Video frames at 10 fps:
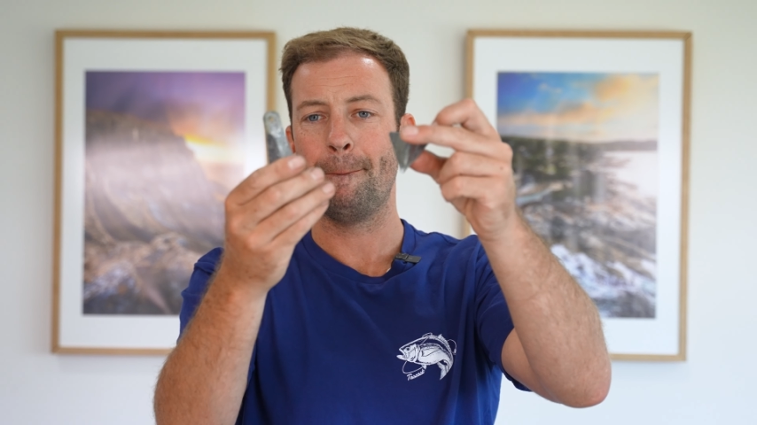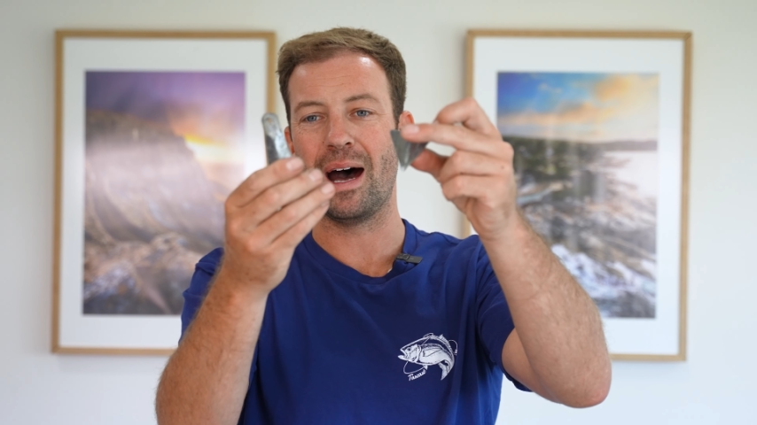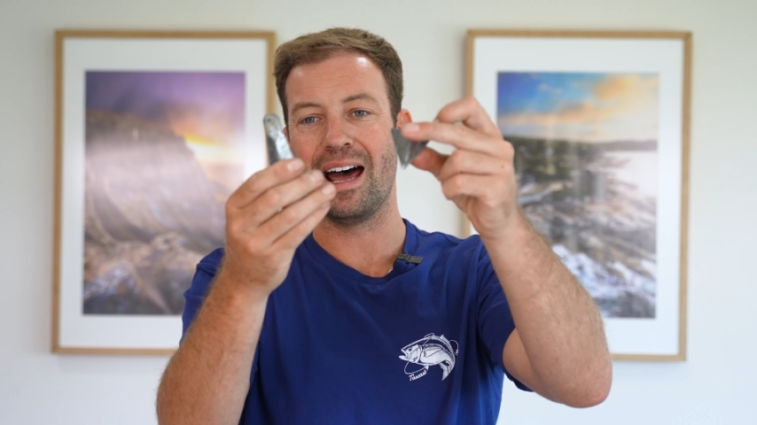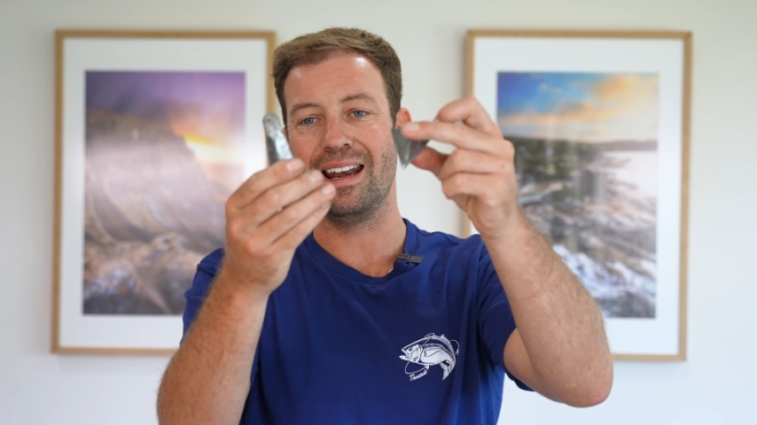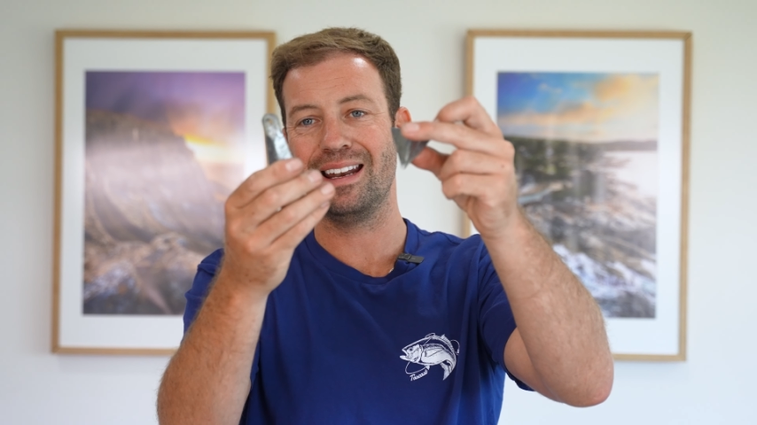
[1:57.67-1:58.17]

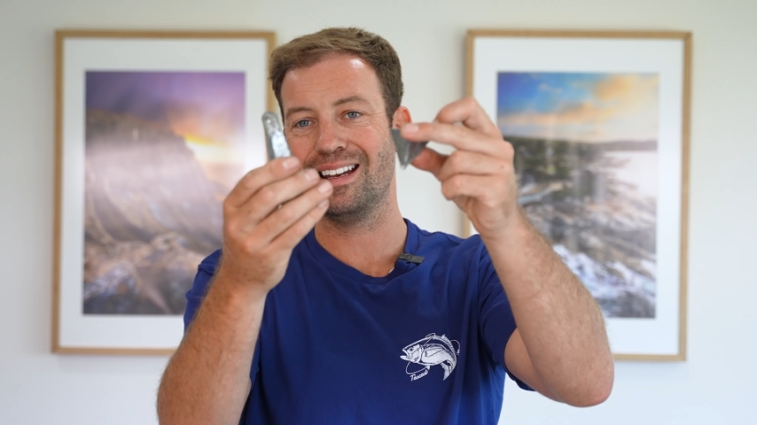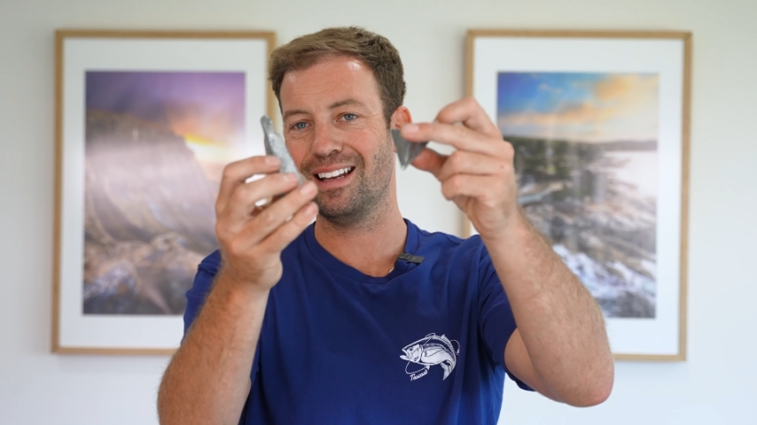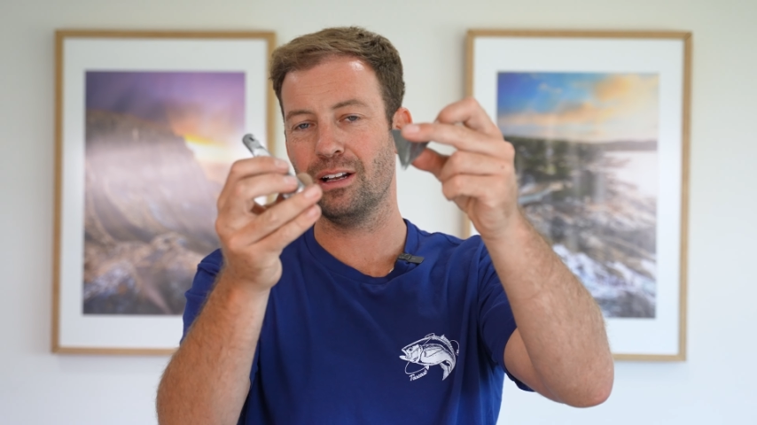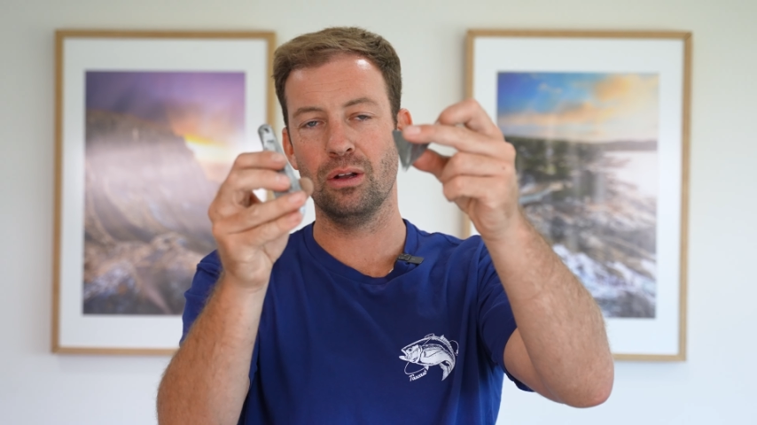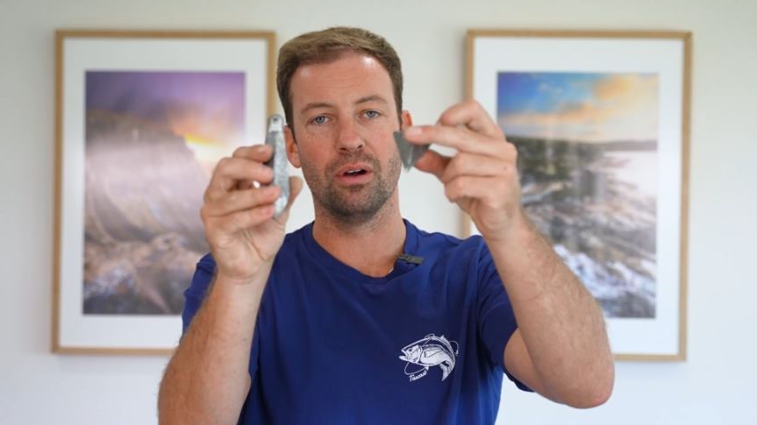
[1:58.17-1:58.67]
but
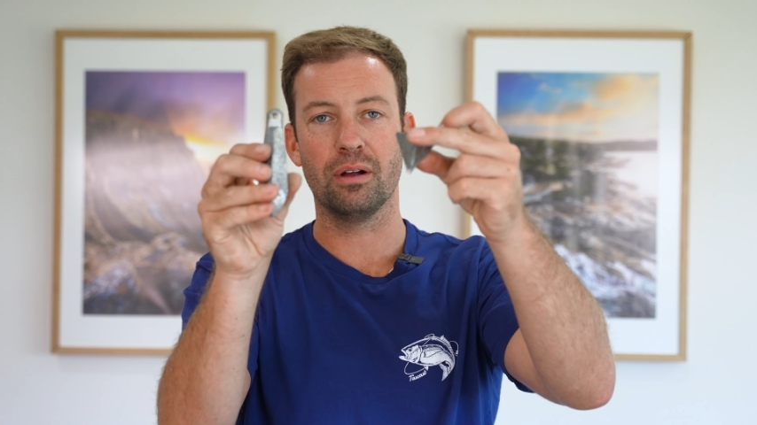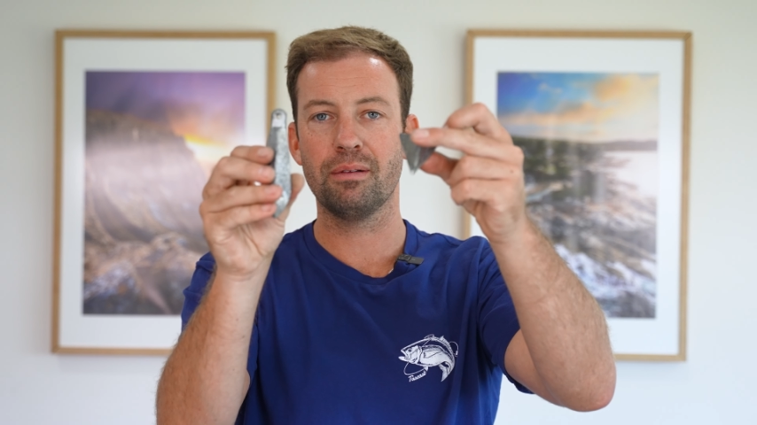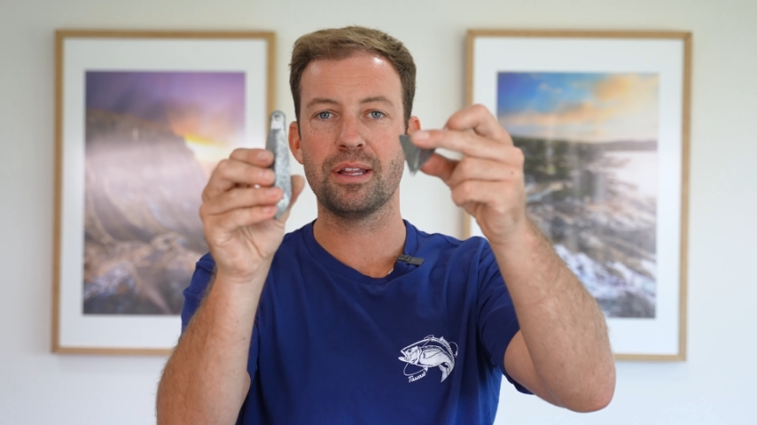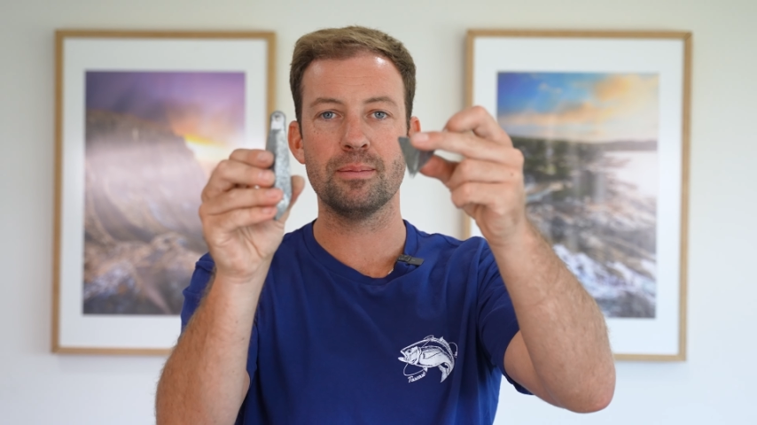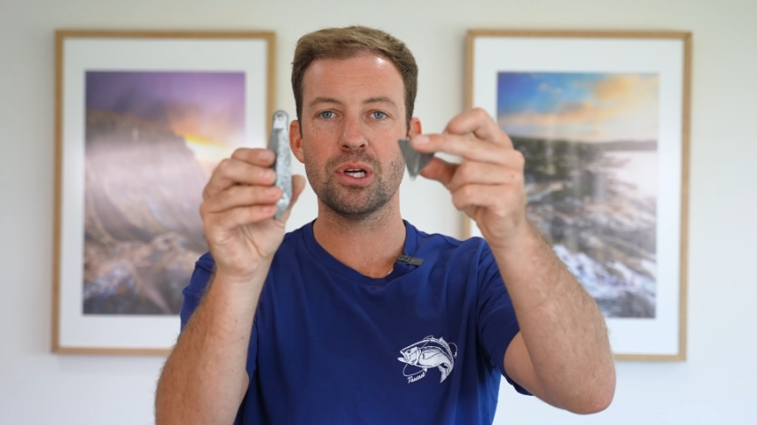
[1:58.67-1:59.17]

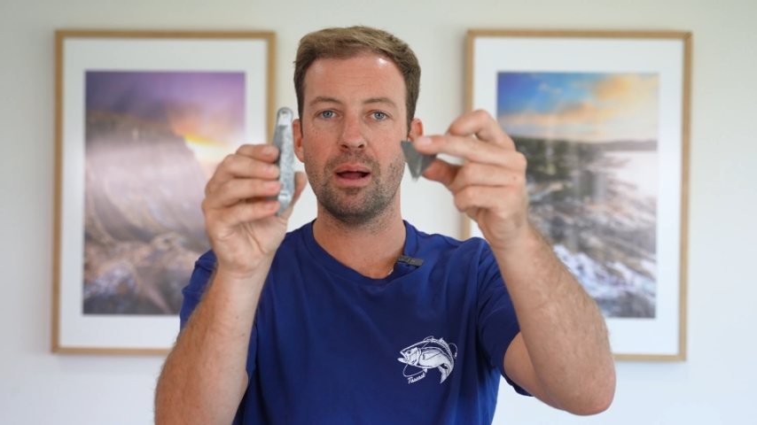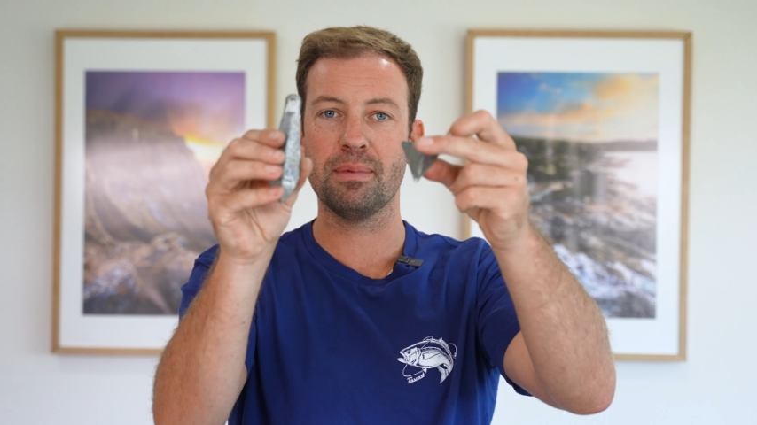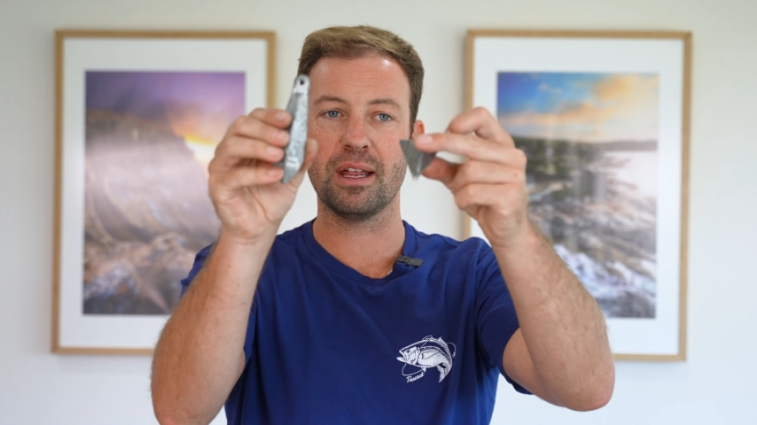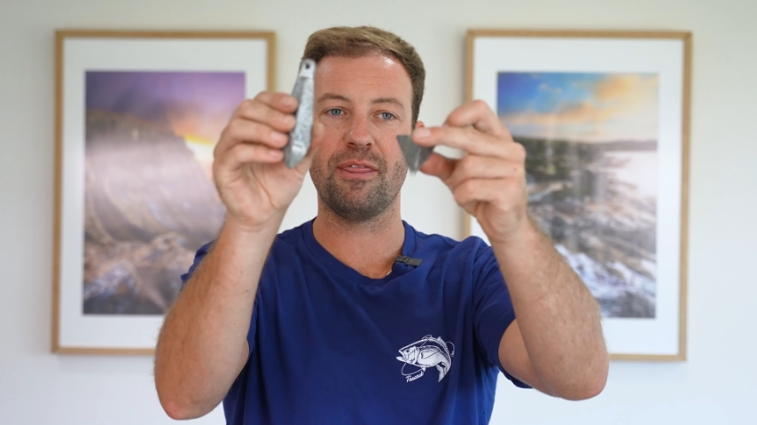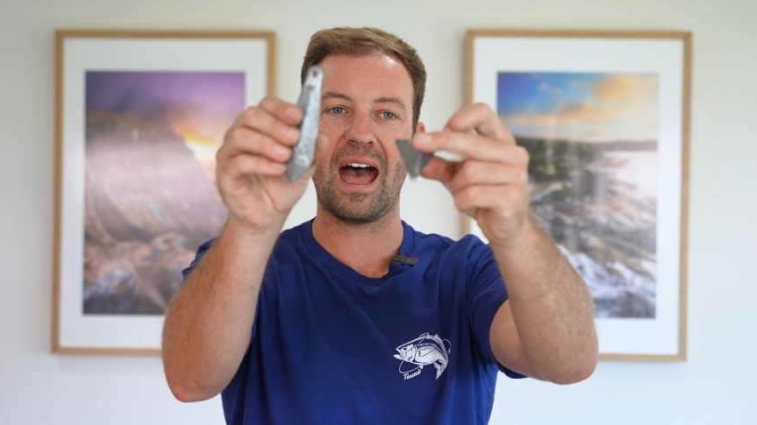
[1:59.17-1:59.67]
look, sometimes